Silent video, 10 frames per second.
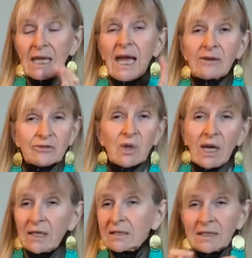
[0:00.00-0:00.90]
After
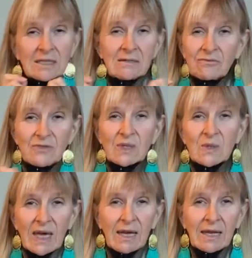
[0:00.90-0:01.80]
ion, they didn't feel
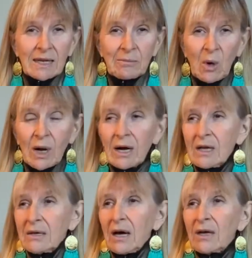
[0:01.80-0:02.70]
that anymore.
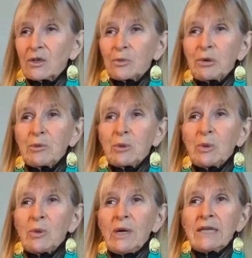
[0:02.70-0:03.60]
Other people
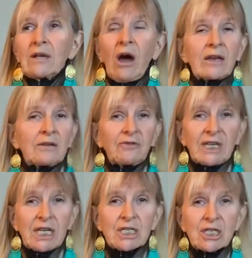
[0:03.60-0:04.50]
who had gone on
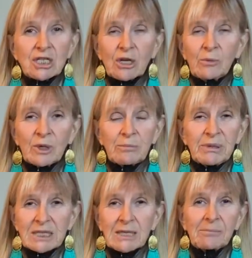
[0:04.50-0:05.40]
vacation somewhere and
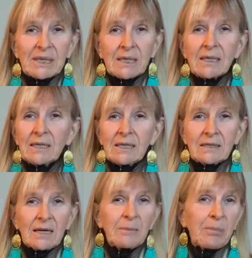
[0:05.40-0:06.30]
picked up
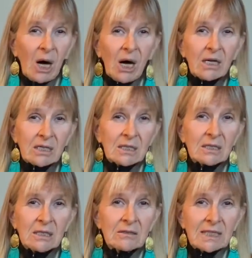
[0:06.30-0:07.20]
a bug in
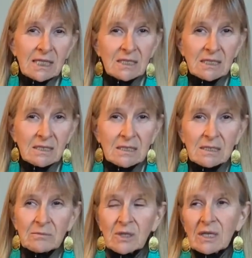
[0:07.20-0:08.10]
their intestines
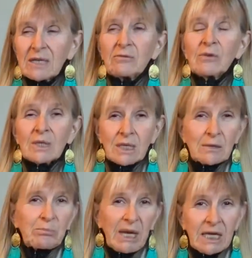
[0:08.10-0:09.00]
and were like really
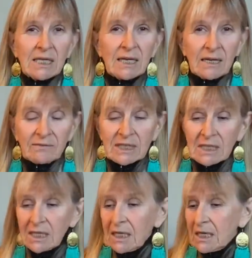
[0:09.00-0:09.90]
in pain and
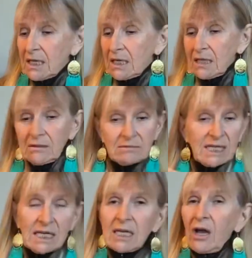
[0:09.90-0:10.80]
everything,
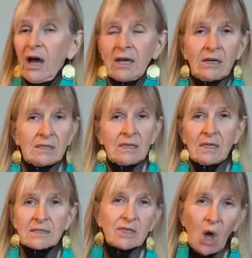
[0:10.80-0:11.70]
taking ion,
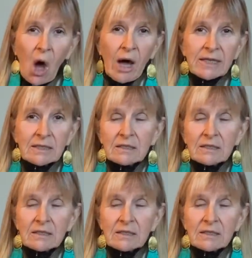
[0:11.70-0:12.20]
gone.